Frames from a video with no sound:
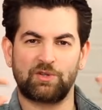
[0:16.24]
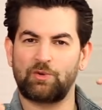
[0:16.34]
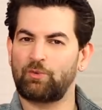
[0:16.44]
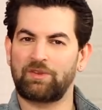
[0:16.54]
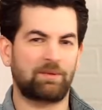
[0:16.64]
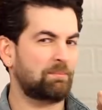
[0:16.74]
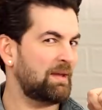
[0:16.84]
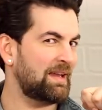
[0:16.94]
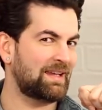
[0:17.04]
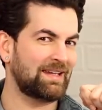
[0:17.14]
to go with the
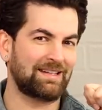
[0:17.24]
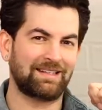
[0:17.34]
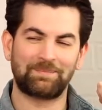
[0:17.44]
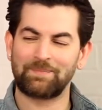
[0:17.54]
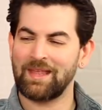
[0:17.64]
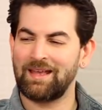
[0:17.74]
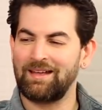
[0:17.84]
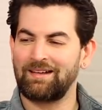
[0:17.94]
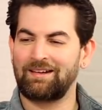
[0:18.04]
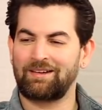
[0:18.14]
big uh,
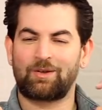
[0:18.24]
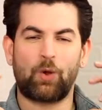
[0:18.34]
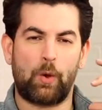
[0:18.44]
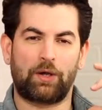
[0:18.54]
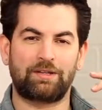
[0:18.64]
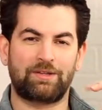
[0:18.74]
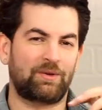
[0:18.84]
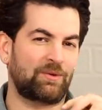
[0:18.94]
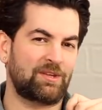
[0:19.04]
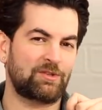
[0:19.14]
uh, corn, you
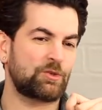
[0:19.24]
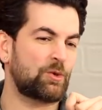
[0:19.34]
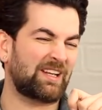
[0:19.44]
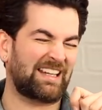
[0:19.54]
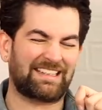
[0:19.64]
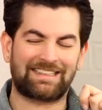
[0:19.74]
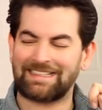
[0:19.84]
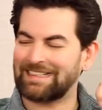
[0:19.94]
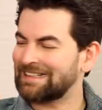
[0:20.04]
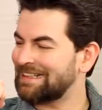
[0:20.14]
know, they used to go cut, cut,
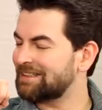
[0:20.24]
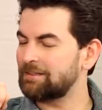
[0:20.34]
cut, cut, cut.